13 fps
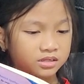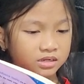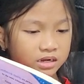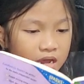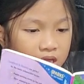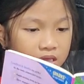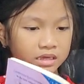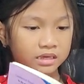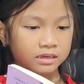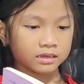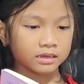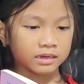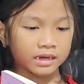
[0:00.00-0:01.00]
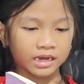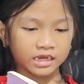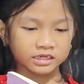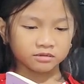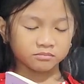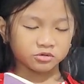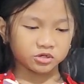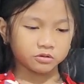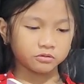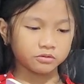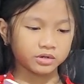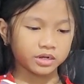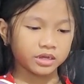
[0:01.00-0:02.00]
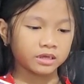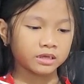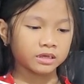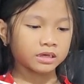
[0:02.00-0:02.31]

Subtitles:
today? Asked Miss Hooty.